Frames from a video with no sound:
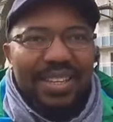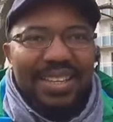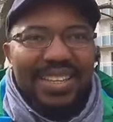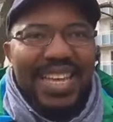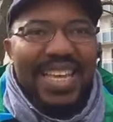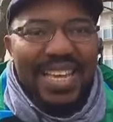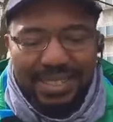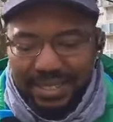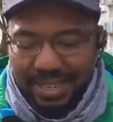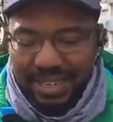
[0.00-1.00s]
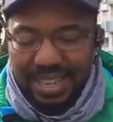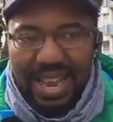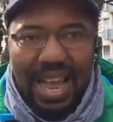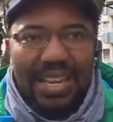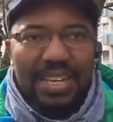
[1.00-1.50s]
the history
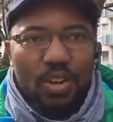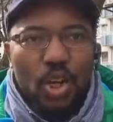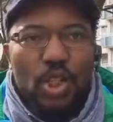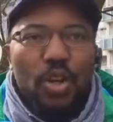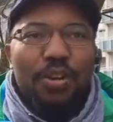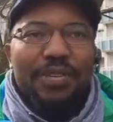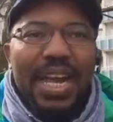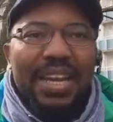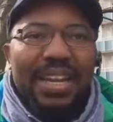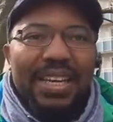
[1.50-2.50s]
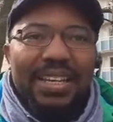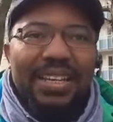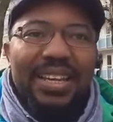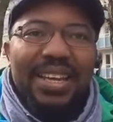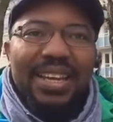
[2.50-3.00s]
and the culture of that land.
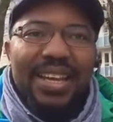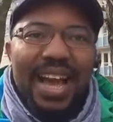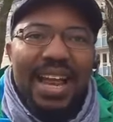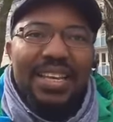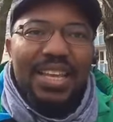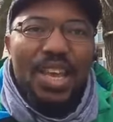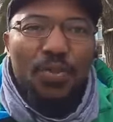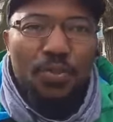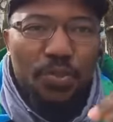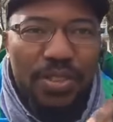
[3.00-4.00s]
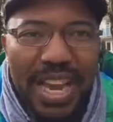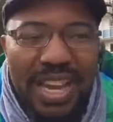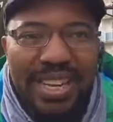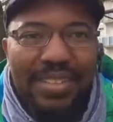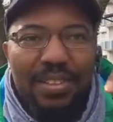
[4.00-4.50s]
And if
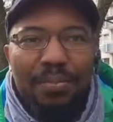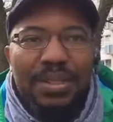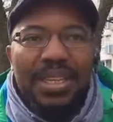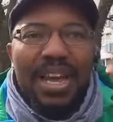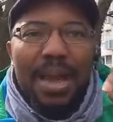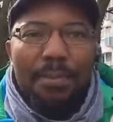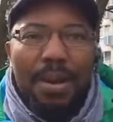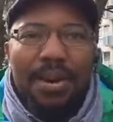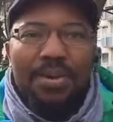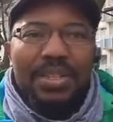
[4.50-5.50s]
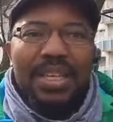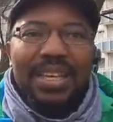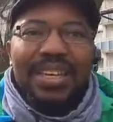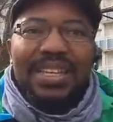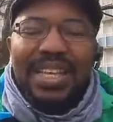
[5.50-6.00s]
there is something about
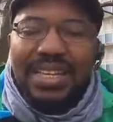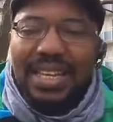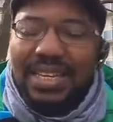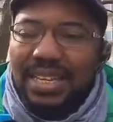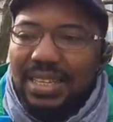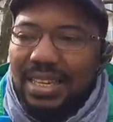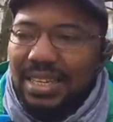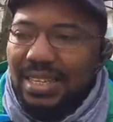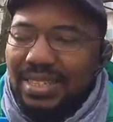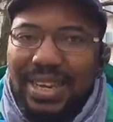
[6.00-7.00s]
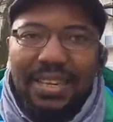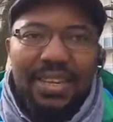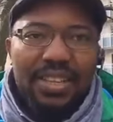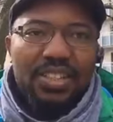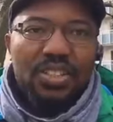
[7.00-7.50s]
the
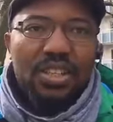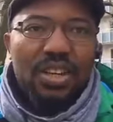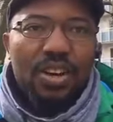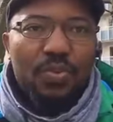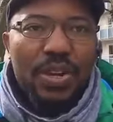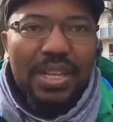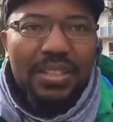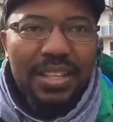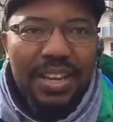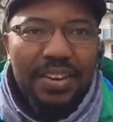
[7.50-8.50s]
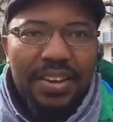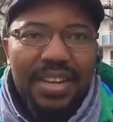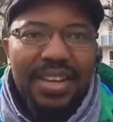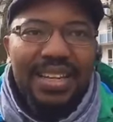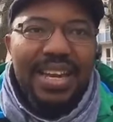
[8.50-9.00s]
sacrilege of that area
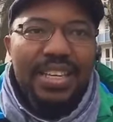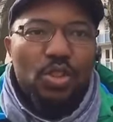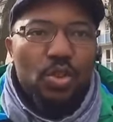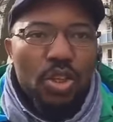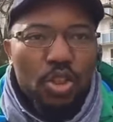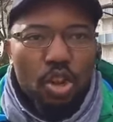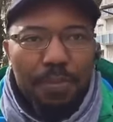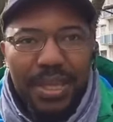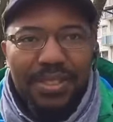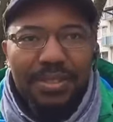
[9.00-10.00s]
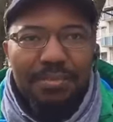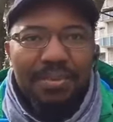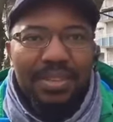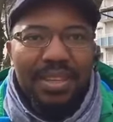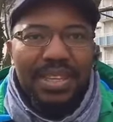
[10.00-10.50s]
that they should not commit,
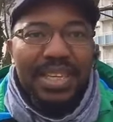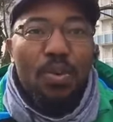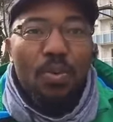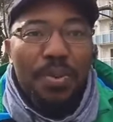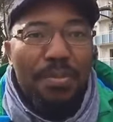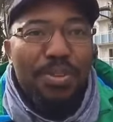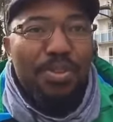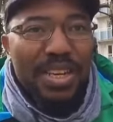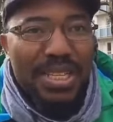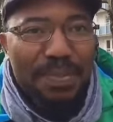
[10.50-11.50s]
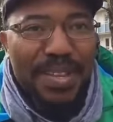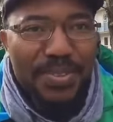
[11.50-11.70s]
they will be able to respect